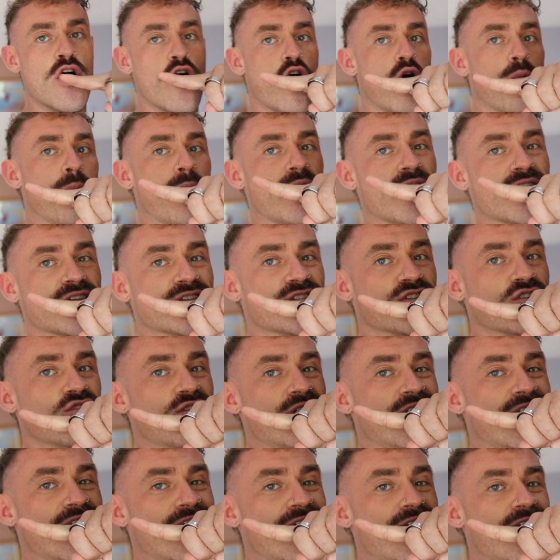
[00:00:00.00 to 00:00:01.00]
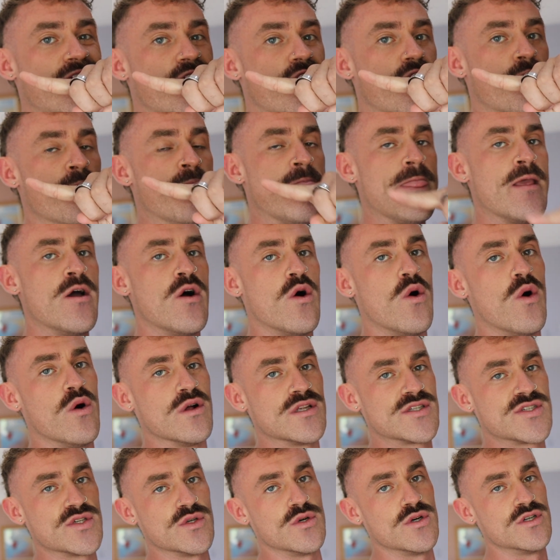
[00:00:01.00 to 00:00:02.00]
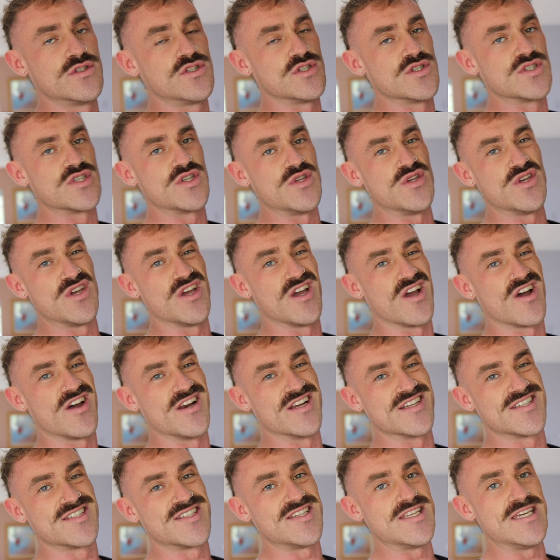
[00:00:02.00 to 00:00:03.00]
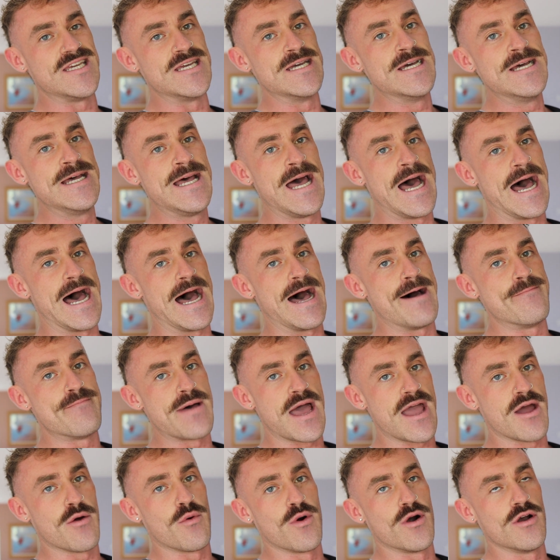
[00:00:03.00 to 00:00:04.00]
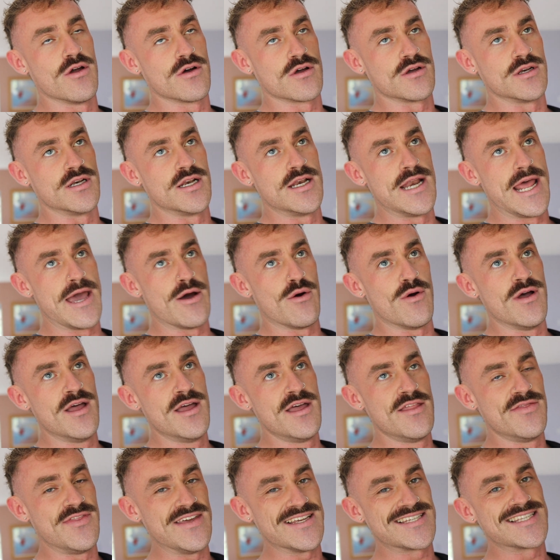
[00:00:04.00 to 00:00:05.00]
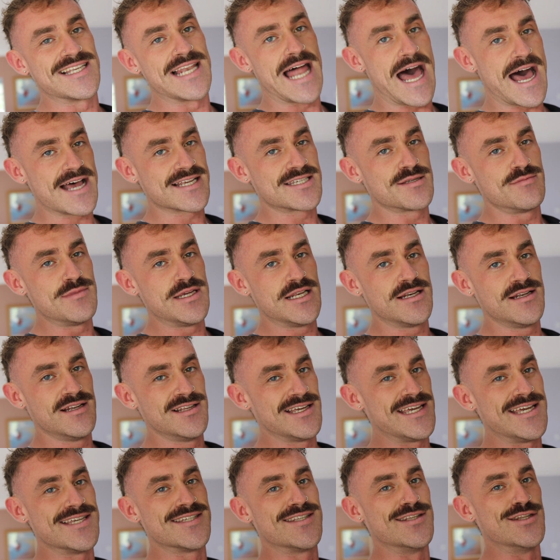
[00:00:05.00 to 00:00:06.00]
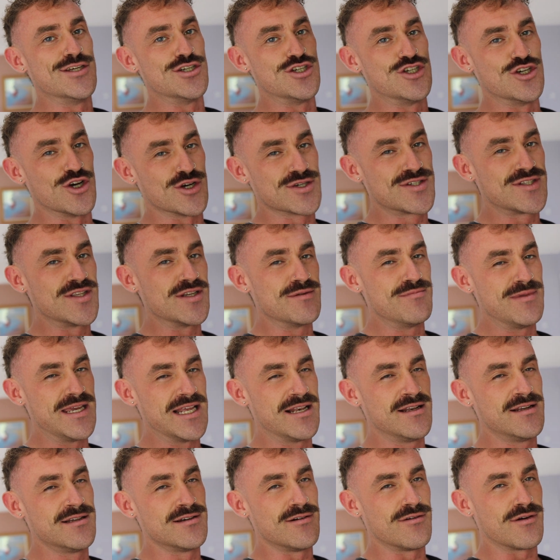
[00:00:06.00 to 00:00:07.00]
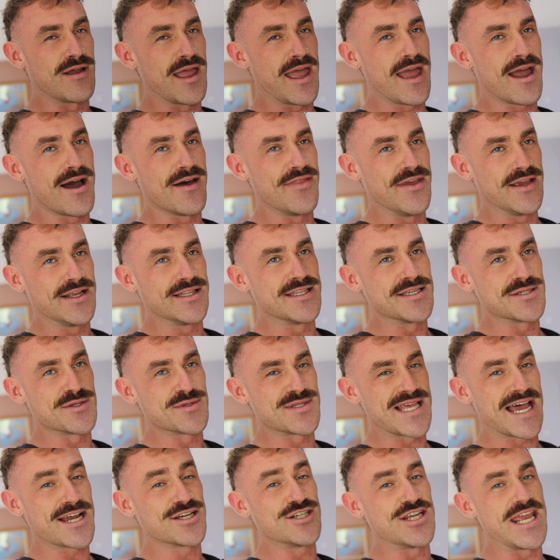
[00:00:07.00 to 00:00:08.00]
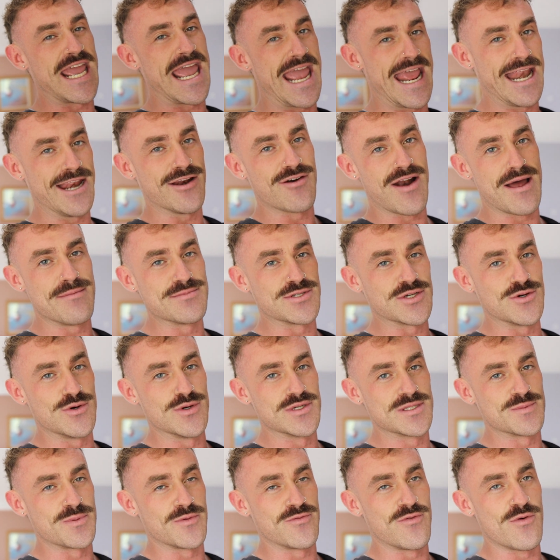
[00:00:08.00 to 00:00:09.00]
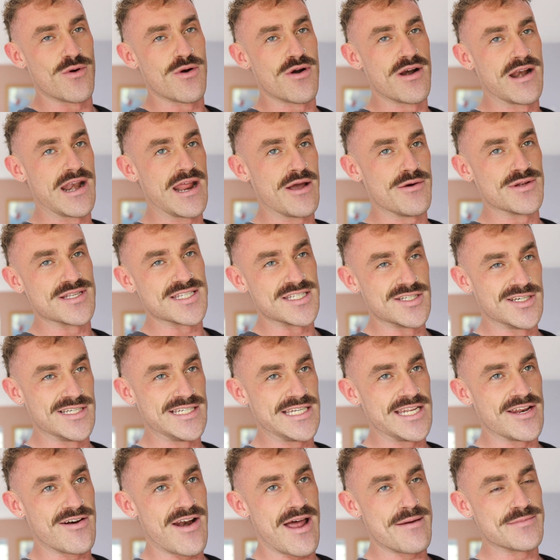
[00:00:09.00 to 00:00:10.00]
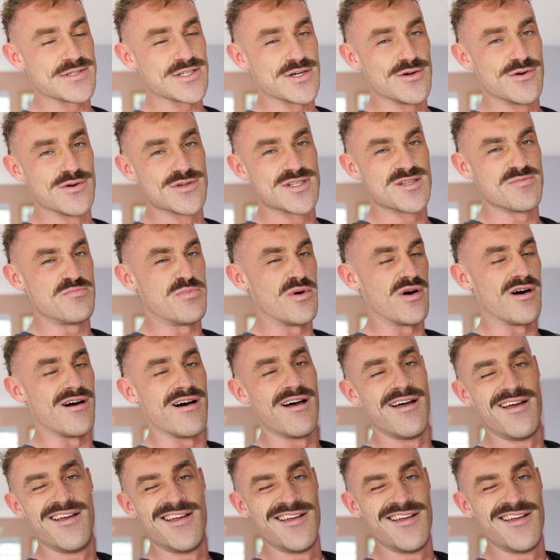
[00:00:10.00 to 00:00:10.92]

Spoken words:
up on the screen here also, just so you can kind of see how we're looking. Now, this last meal is an adjusted meal, okay? I think this was actually 80 grams of oats before, now it's 90 grams of oats, but